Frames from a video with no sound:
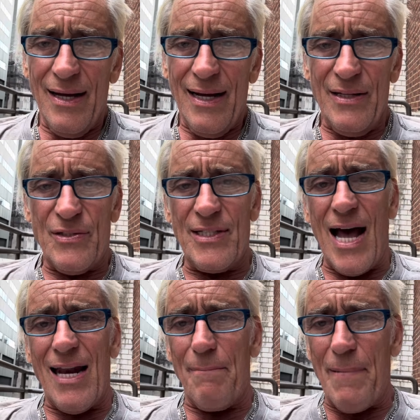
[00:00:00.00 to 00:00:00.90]
It's
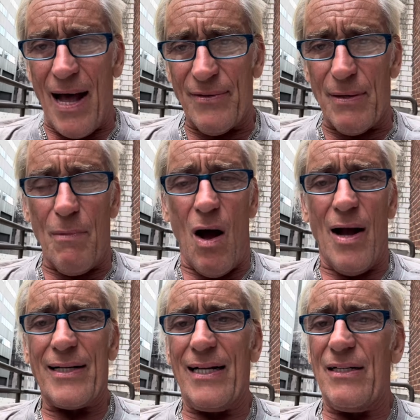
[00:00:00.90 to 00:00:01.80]
not about the
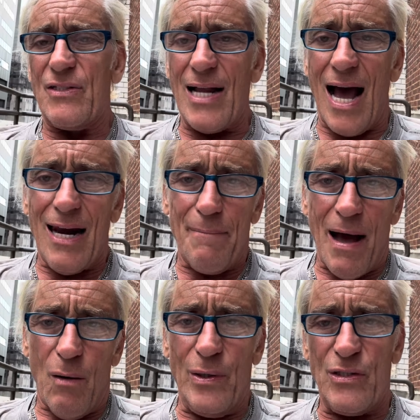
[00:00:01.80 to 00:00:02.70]
market. It's not
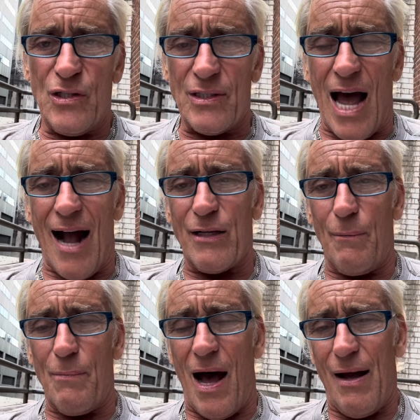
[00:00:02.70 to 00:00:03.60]
about which stock you
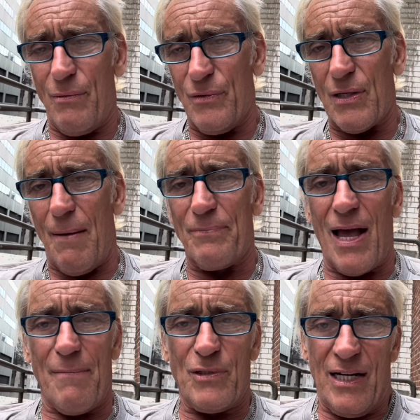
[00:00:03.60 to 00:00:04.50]
buy. Well,
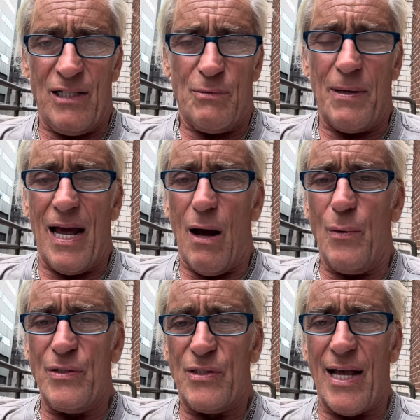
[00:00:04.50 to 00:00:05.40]
sometimes it is, but I
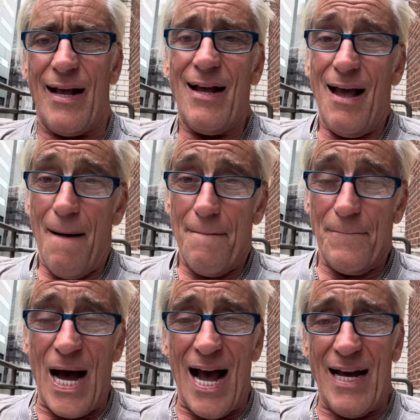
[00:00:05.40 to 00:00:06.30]
always say,
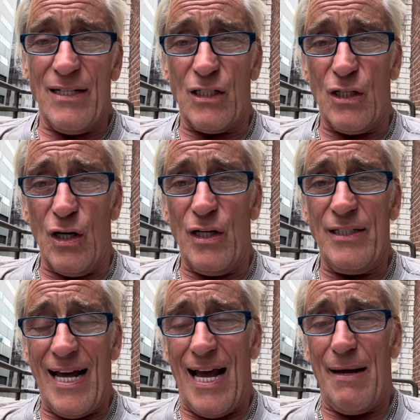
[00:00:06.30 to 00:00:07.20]
buy the good
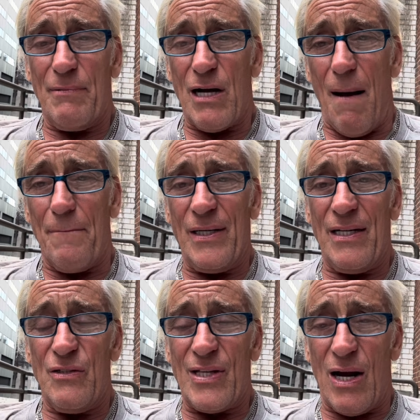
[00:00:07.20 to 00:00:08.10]
name
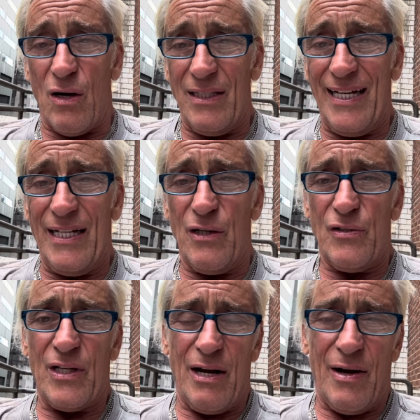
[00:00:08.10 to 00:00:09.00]
companies that are
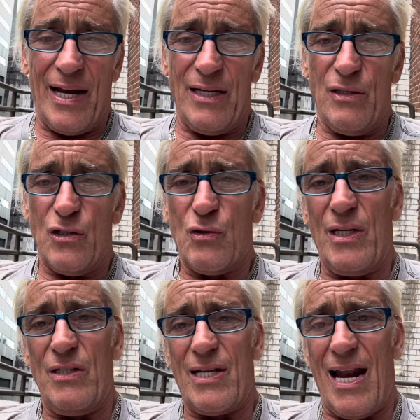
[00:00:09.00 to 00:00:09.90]
leaders in their
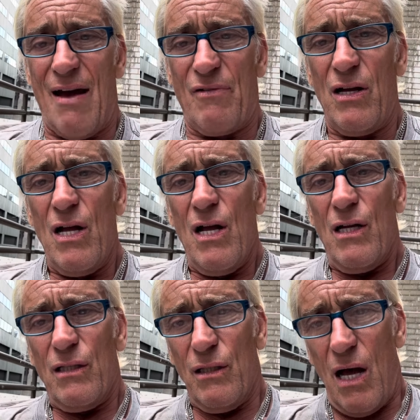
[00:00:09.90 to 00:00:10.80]
industries, that have
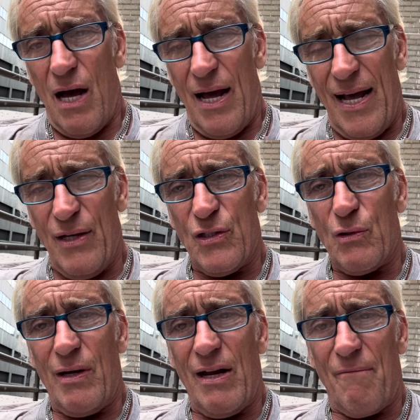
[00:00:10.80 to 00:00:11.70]
a
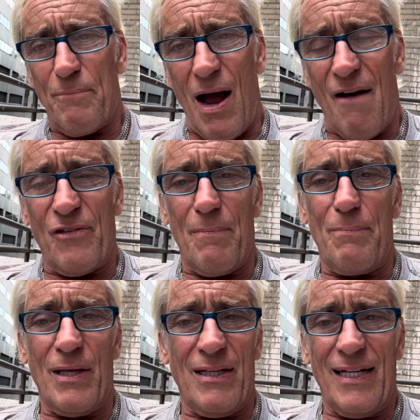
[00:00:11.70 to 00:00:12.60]
history of
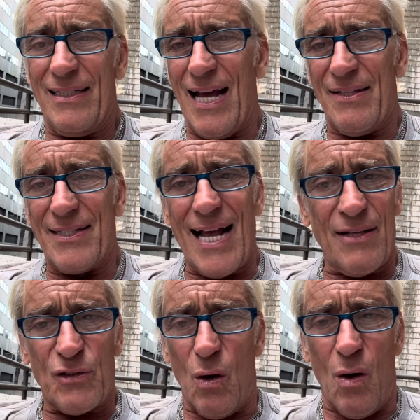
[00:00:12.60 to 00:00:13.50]
profitability. That's
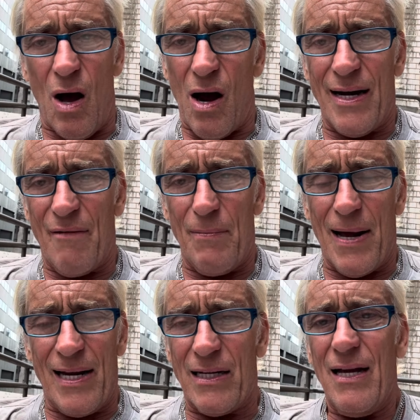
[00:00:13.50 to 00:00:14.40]
not so hard.
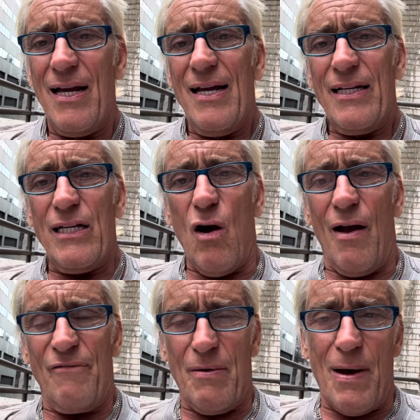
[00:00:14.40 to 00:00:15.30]
Everybody, you know,
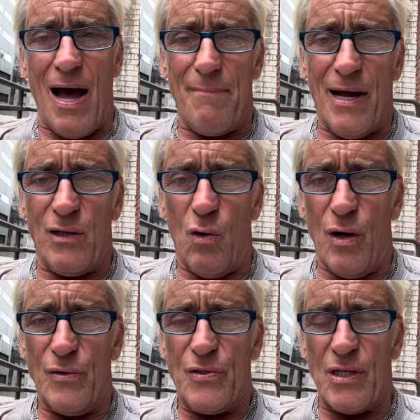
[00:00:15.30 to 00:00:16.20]
if you buy my
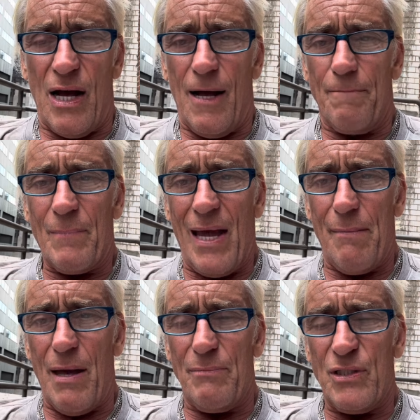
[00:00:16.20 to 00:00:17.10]
course,
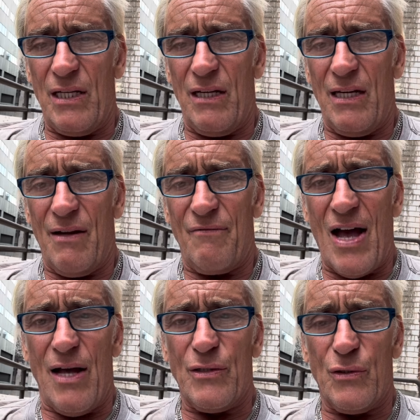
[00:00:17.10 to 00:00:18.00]
MMT and
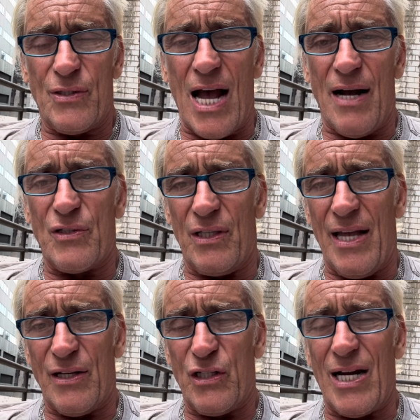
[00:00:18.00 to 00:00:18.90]
Value Stock
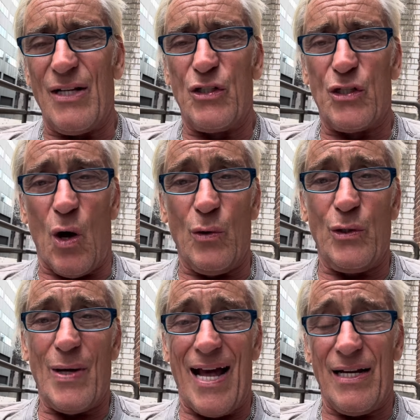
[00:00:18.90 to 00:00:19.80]
Selection, I show
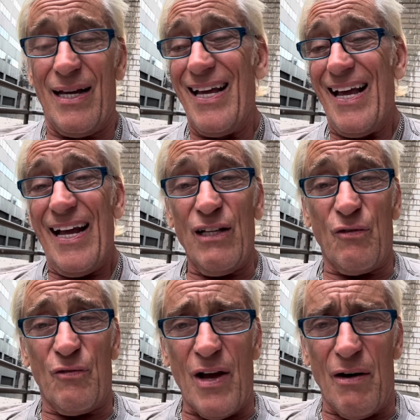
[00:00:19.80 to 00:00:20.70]
you how to,
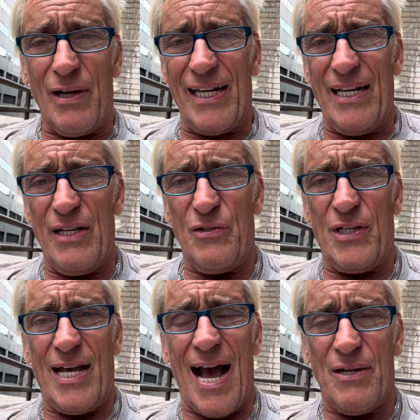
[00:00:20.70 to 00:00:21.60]
it's very
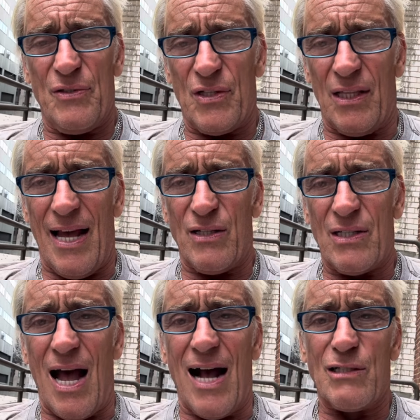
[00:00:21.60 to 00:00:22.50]
easy how to select
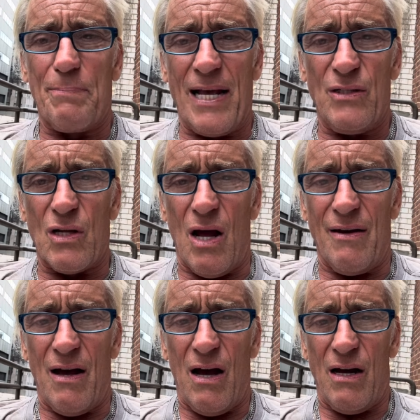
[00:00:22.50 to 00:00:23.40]
stocks based on
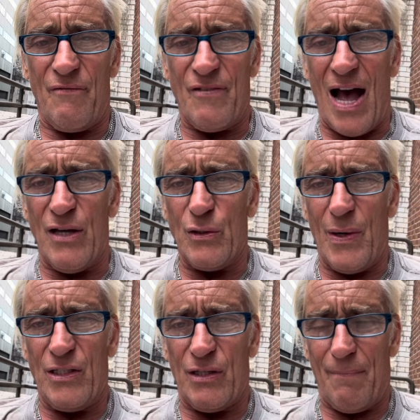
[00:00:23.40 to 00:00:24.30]
a
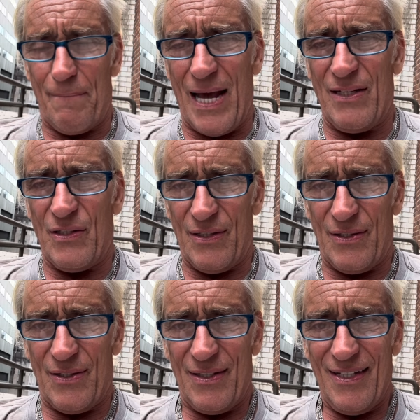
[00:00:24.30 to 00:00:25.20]
valuation basis.